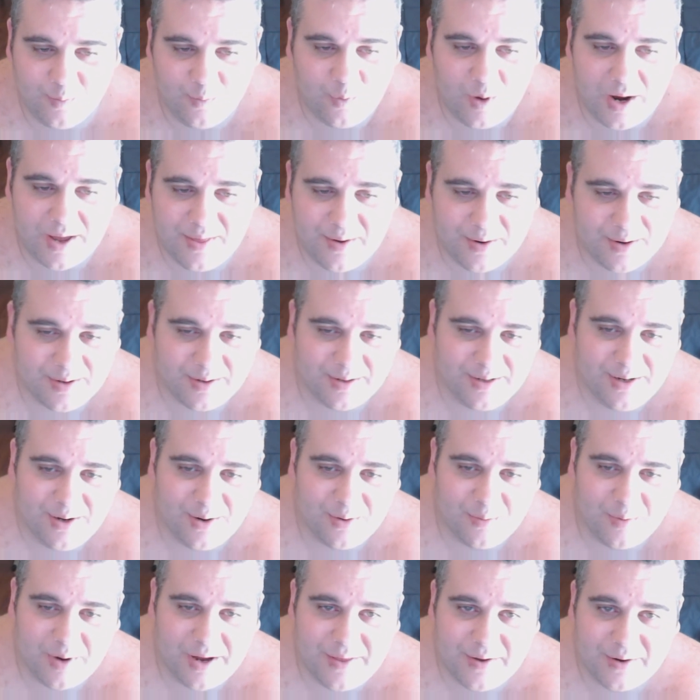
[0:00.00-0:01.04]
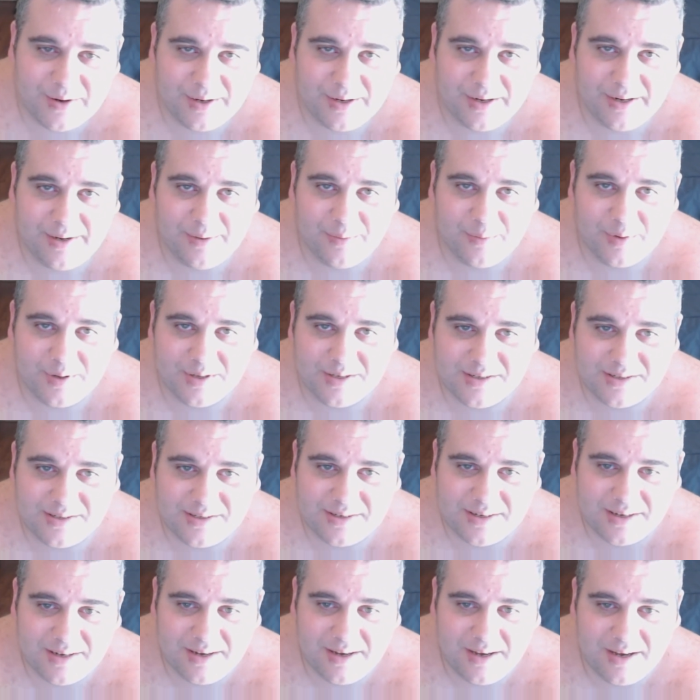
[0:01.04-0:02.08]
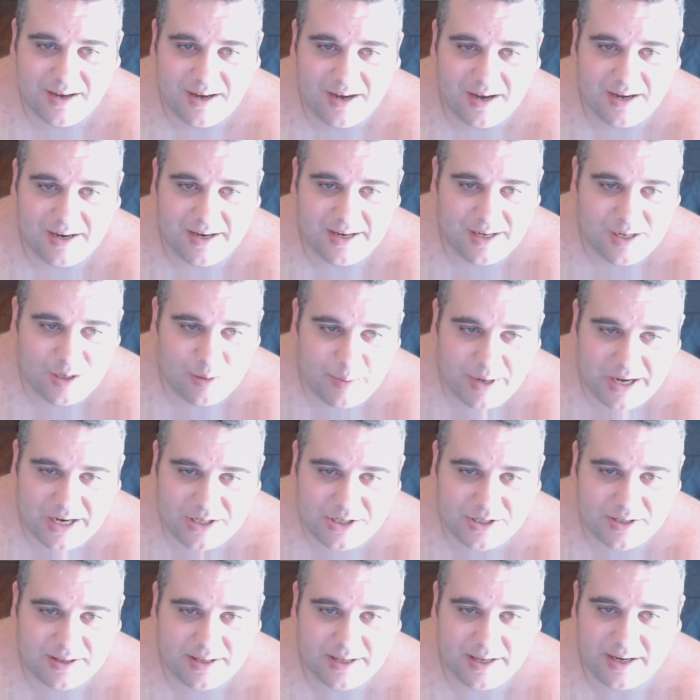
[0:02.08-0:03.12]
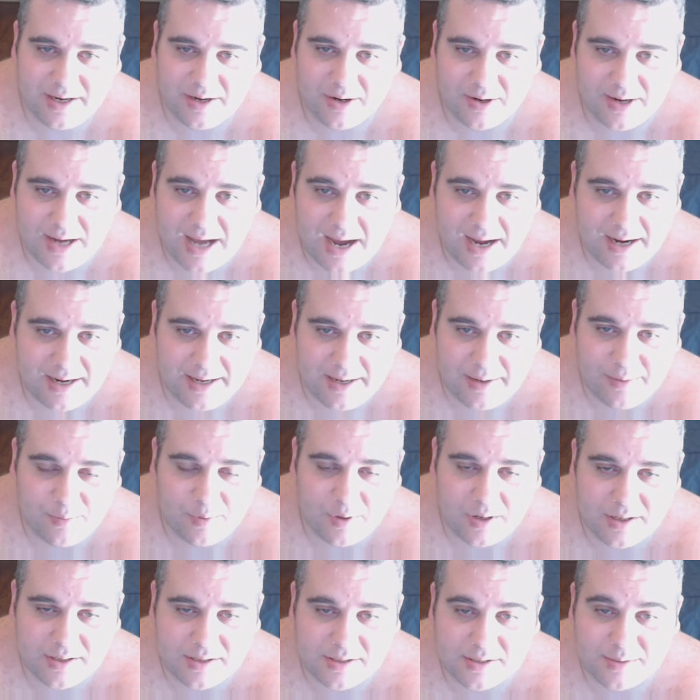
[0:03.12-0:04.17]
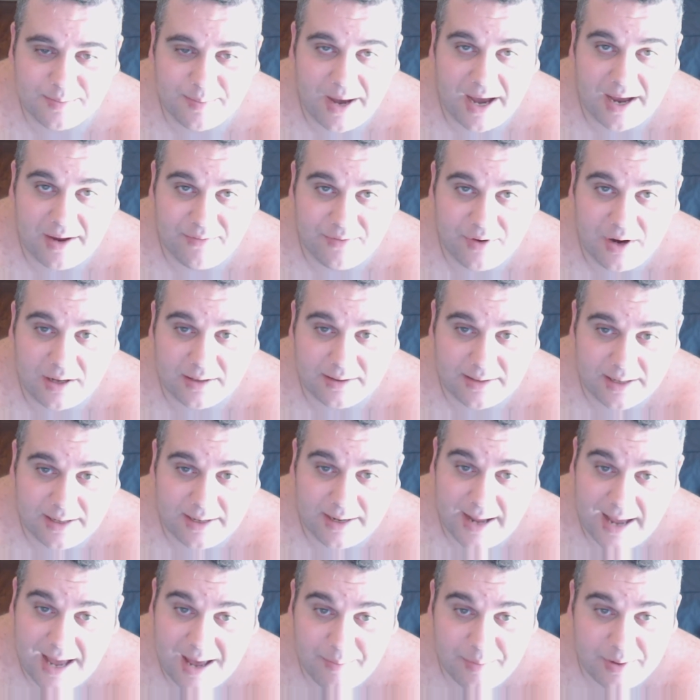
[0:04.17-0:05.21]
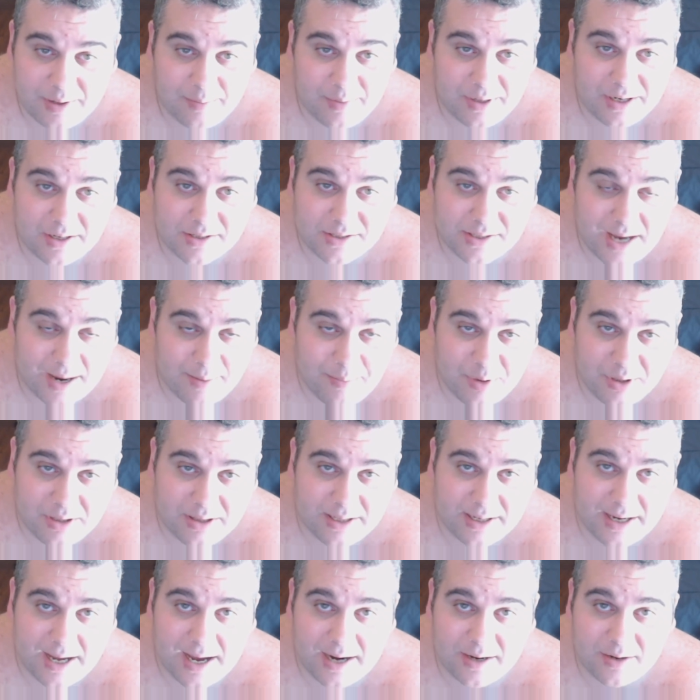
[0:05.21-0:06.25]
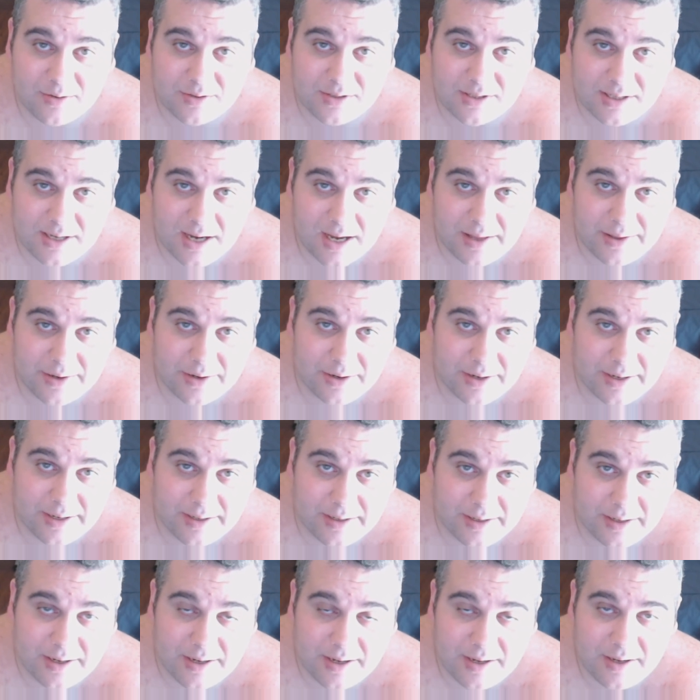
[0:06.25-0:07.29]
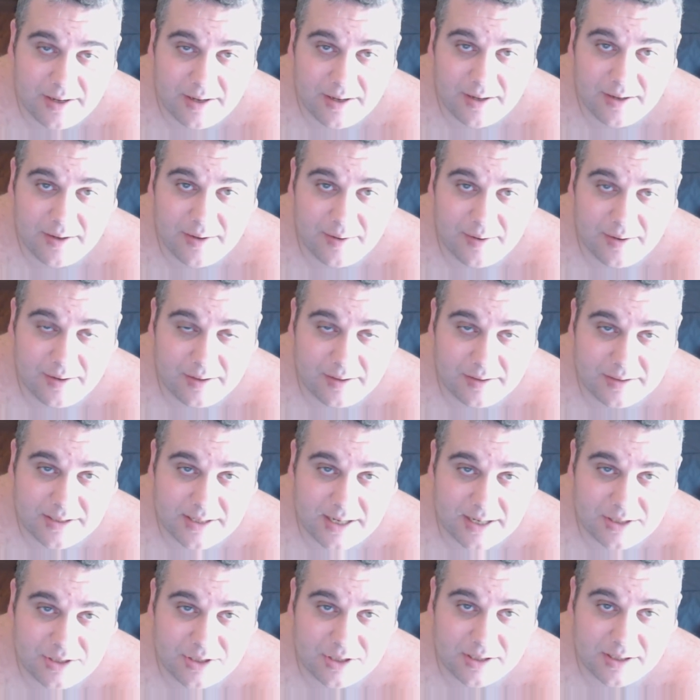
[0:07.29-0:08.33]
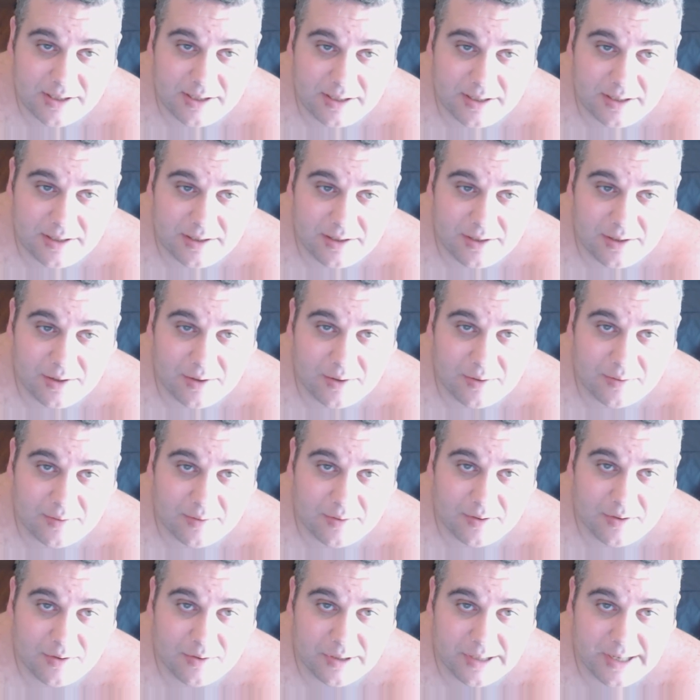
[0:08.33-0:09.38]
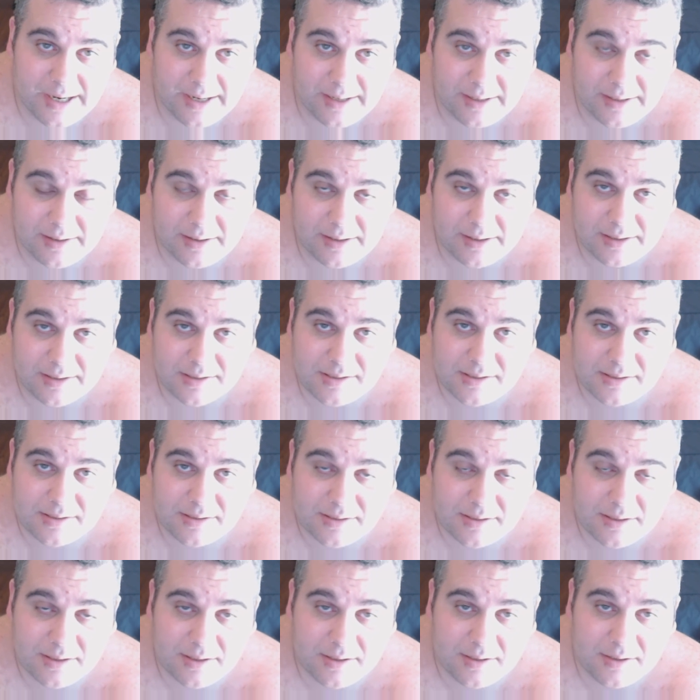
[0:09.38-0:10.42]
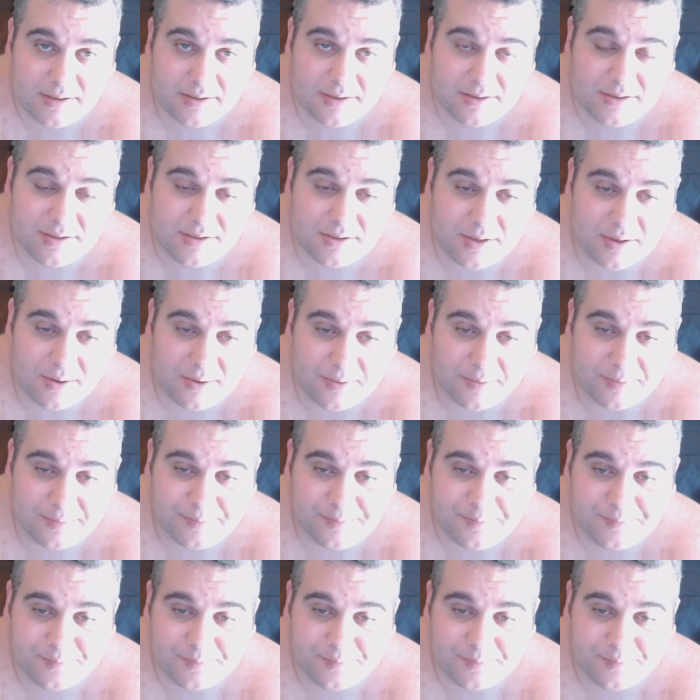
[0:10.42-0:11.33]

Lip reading: whether it was an incubation thing or not. It was my fault that it happened because I put the geckos together and essentially created this. So